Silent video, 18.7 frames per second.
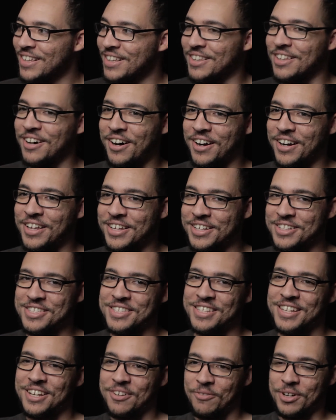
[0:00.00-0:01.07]
The
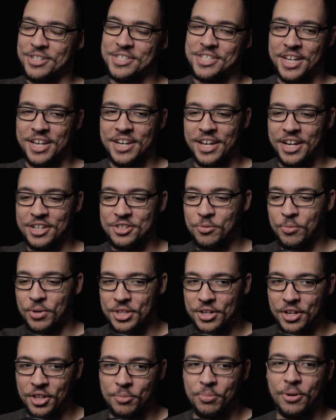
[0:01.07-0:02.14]
audience wants to connect with
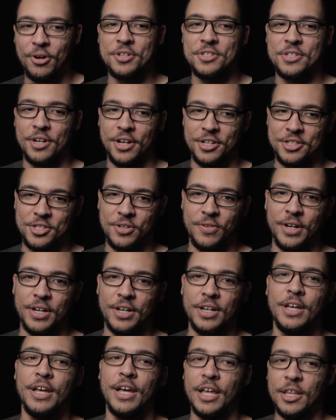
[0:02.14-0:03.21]
another person on screen.